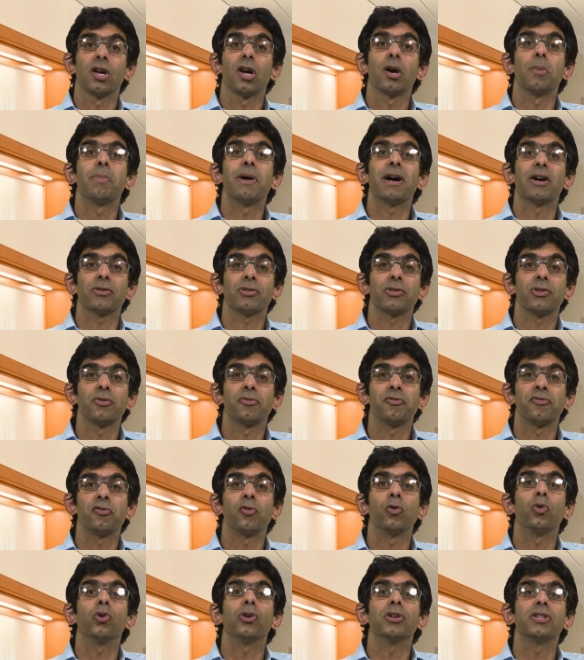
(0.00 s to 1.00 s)
about the
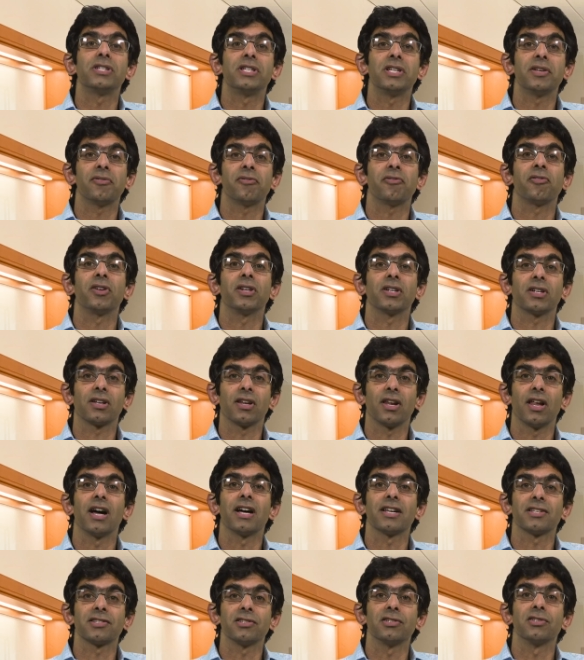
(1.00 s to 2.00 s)
4 different
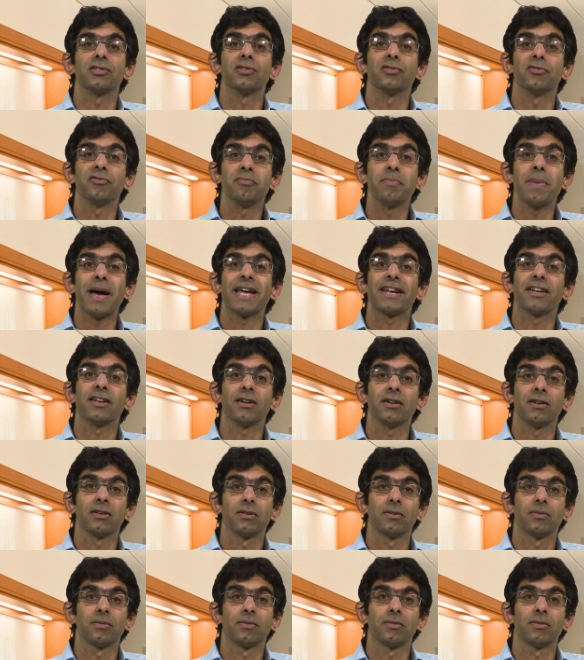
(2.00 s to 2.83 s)
classes of matter.